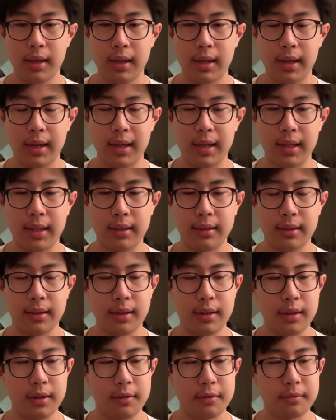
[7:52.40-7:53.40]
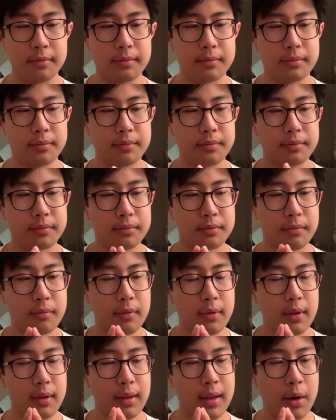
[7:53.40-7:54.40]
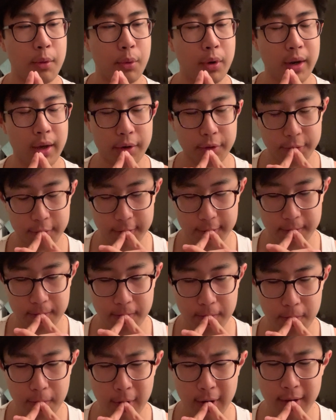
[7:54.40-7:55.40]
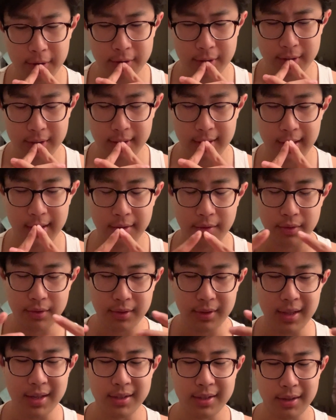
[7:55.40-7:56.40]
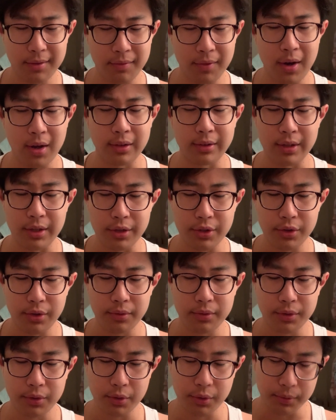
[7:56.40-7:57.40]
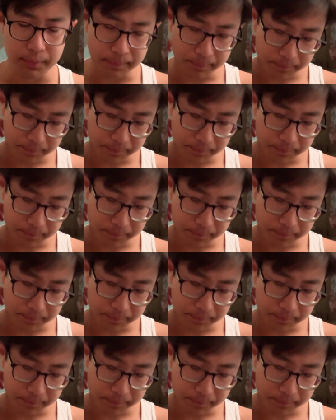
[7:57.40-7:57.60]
And uh, now, what else? What else is a dis disadvantage of school?